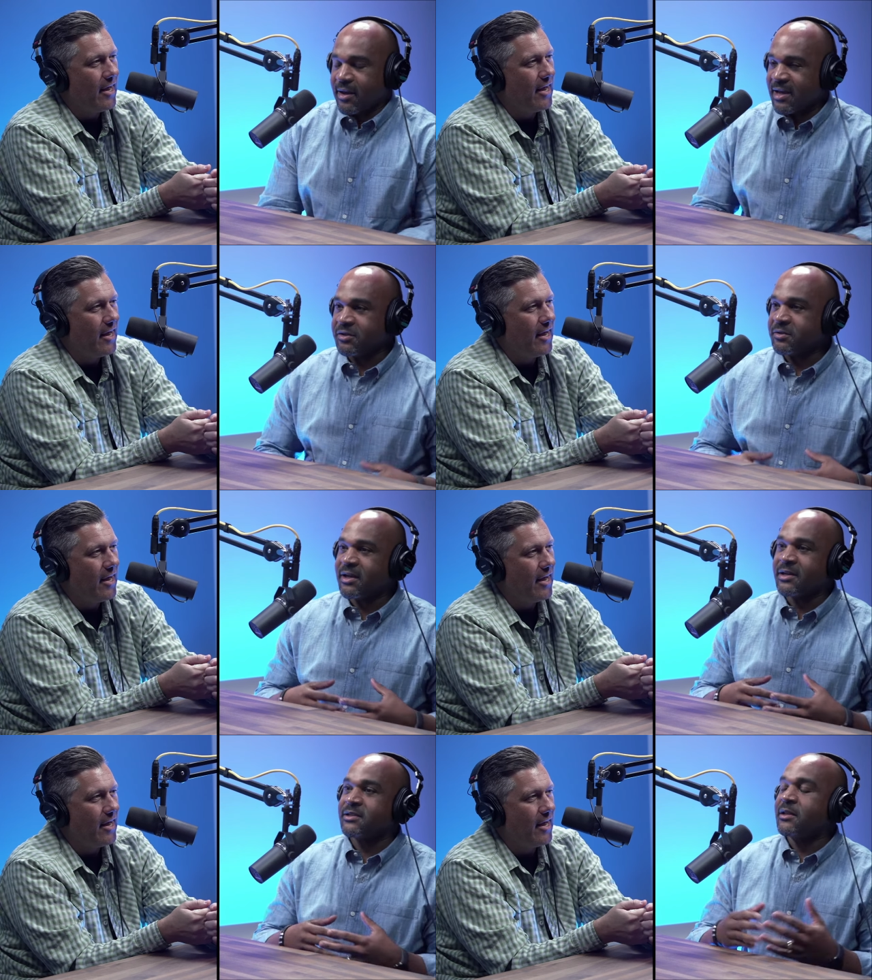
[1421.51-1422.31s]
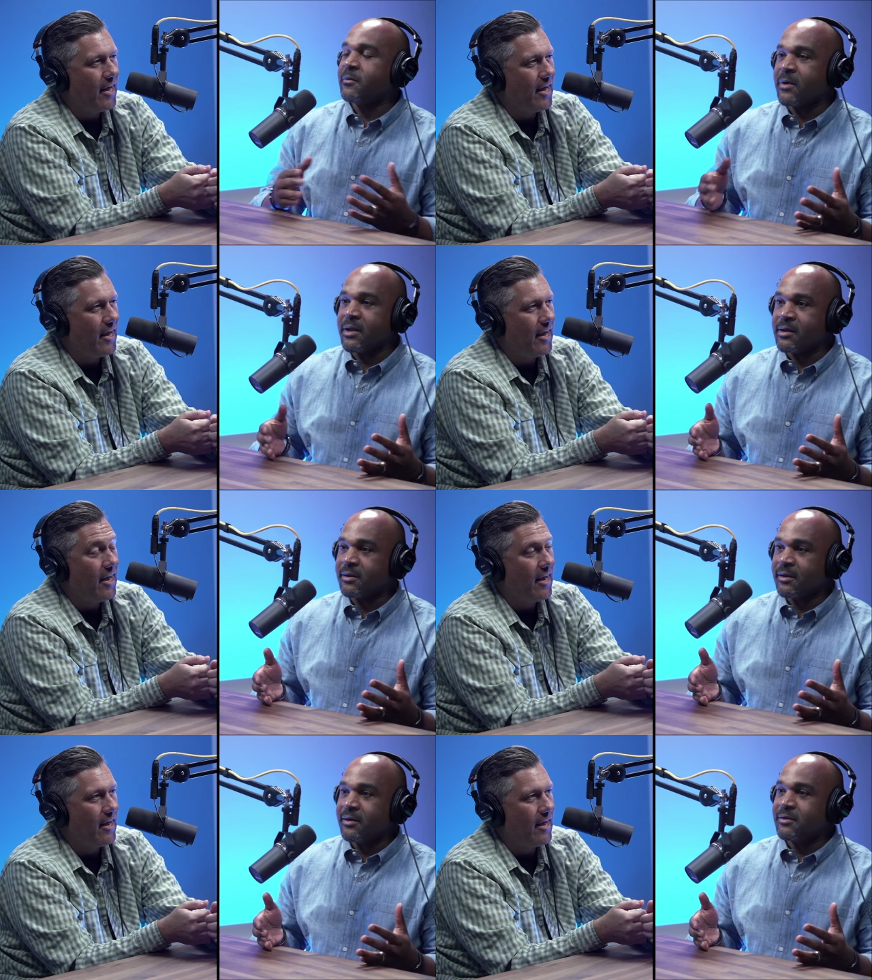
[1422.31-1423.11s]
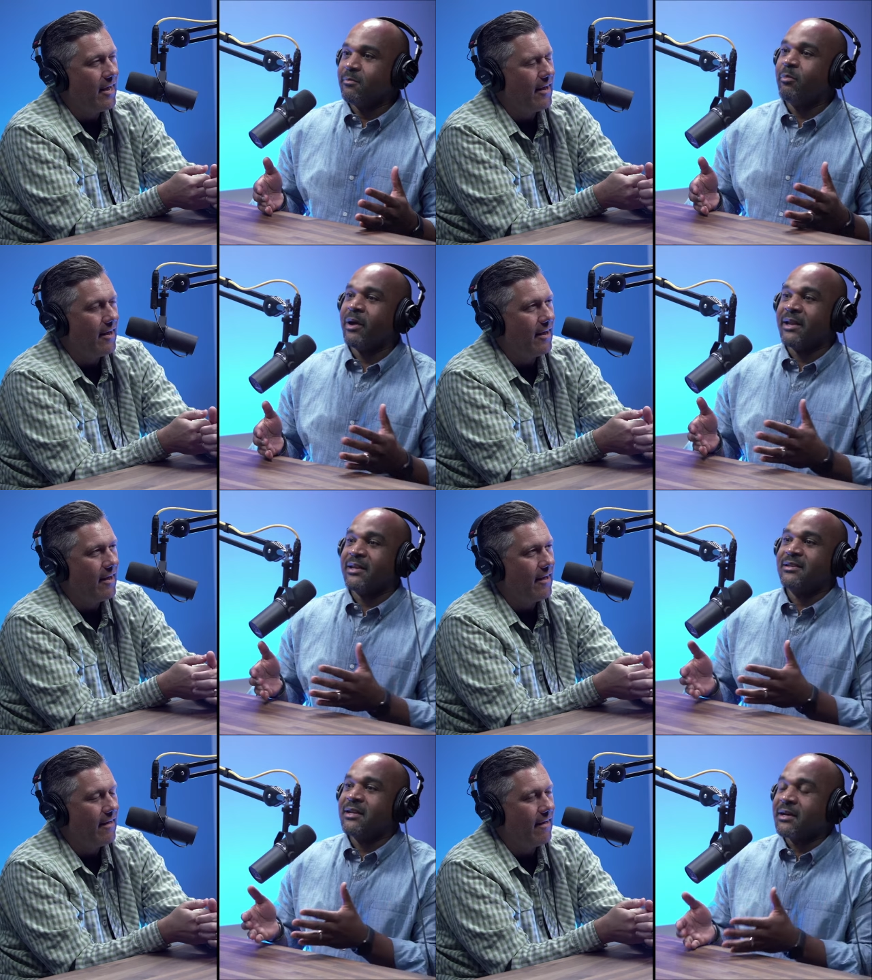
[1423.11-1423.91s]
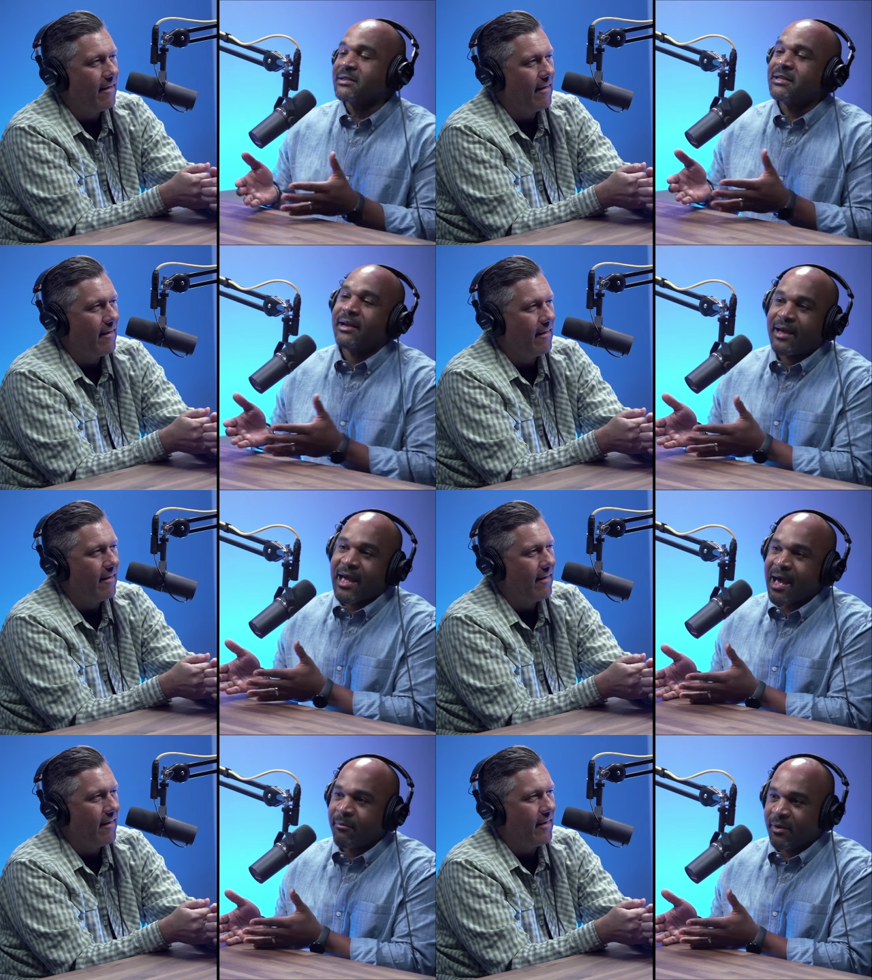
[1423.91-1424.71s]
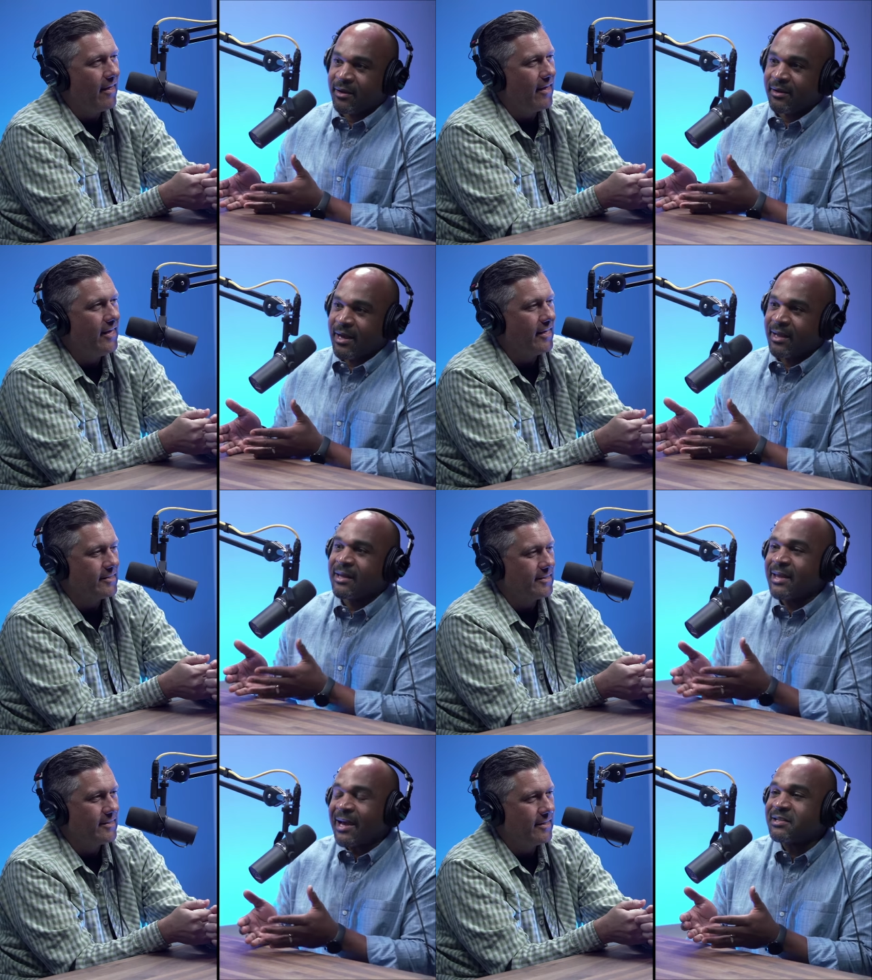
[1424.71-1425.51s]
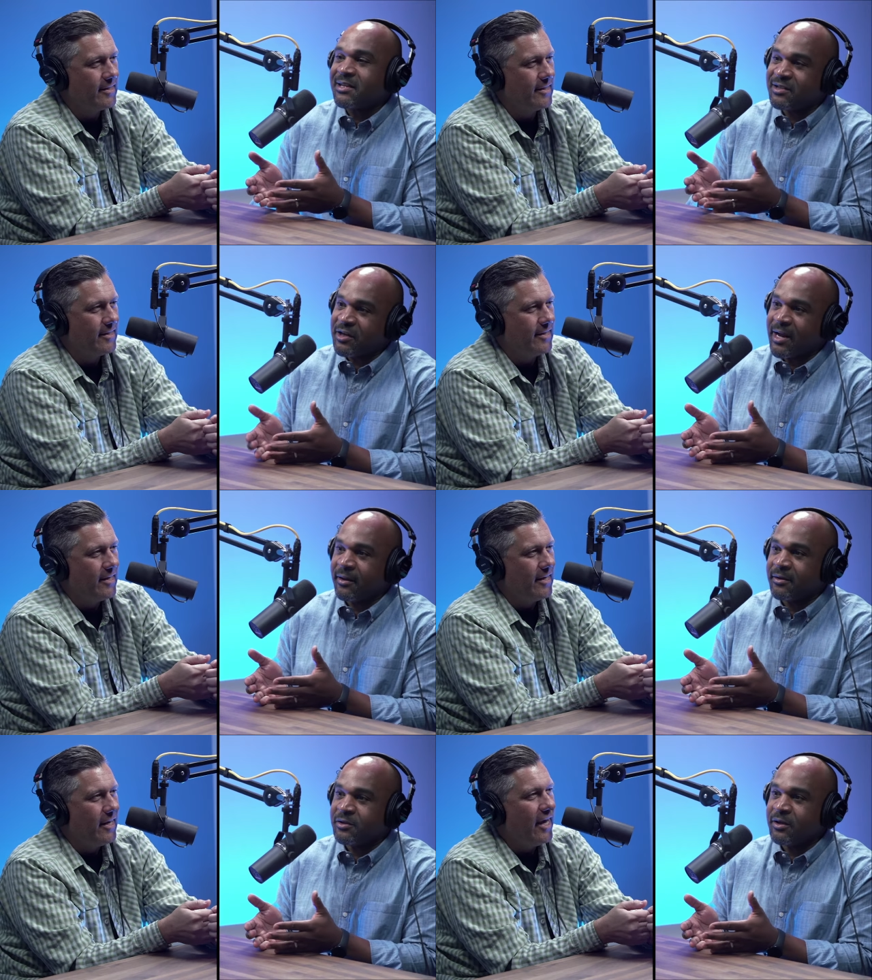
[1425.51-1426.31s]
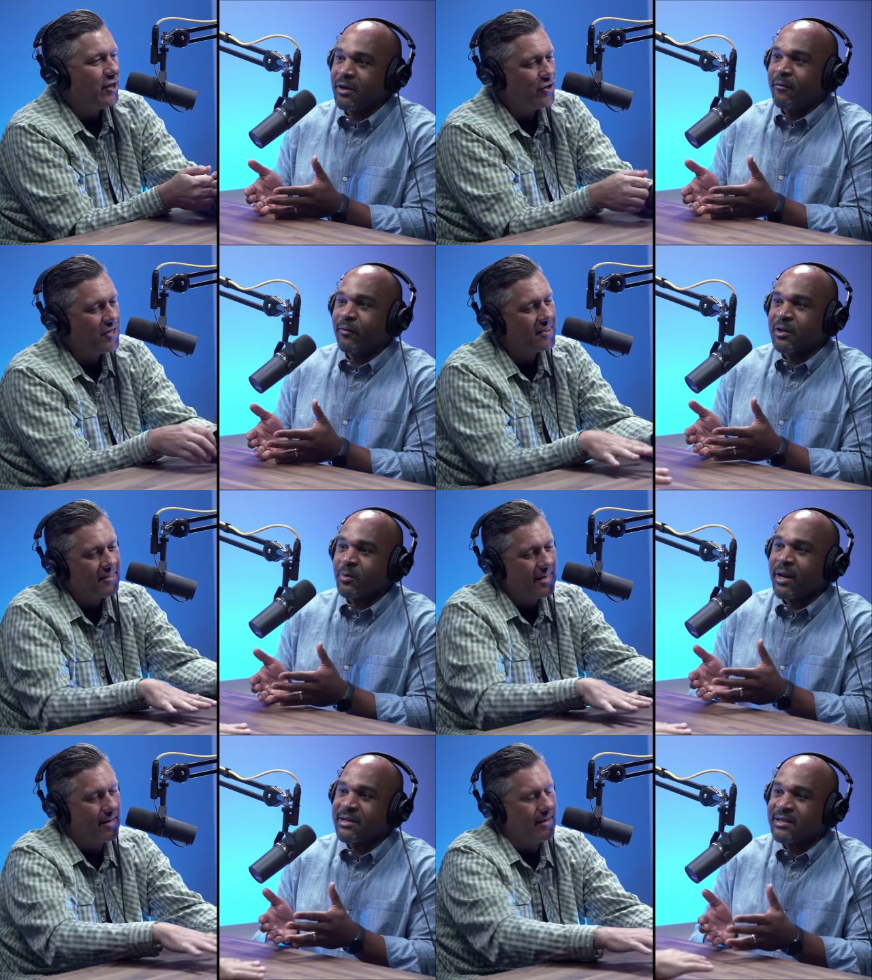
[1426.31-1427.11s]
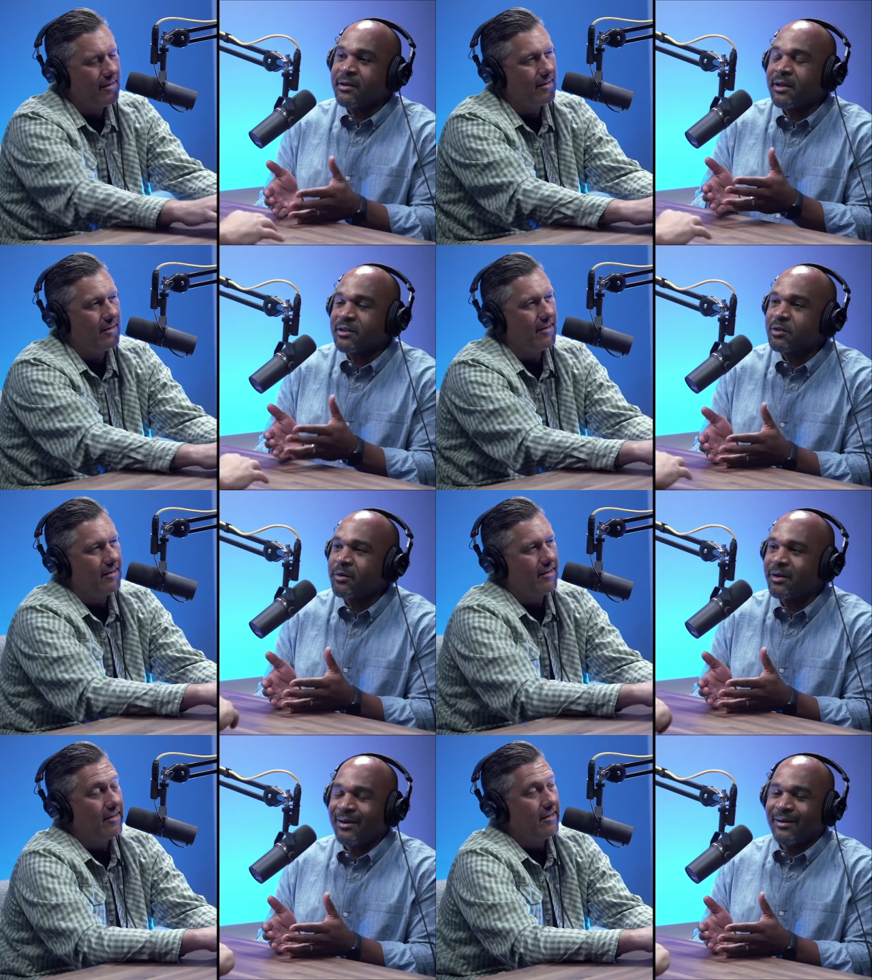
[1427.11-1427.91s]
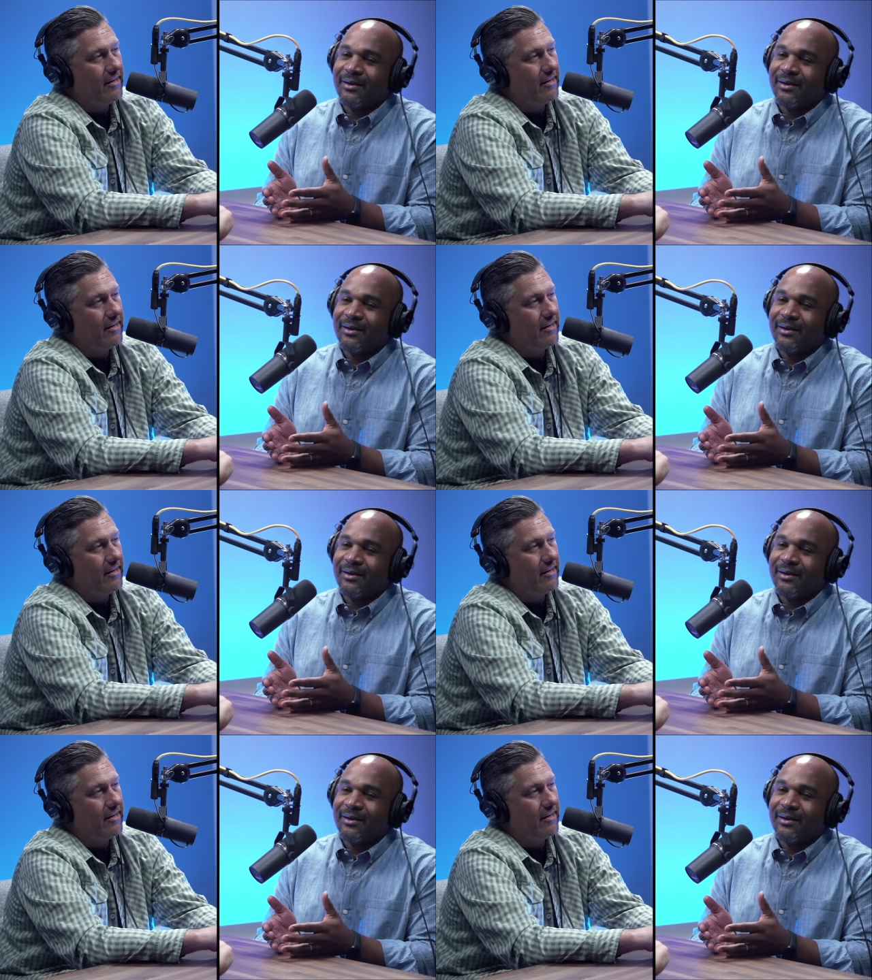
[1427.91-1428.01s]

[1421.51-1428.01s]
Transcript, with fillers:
Speaker 1: As you said, it's in the wind, but it does happen. Yes. I think that's the challenge. And do you think because when that I tell that story,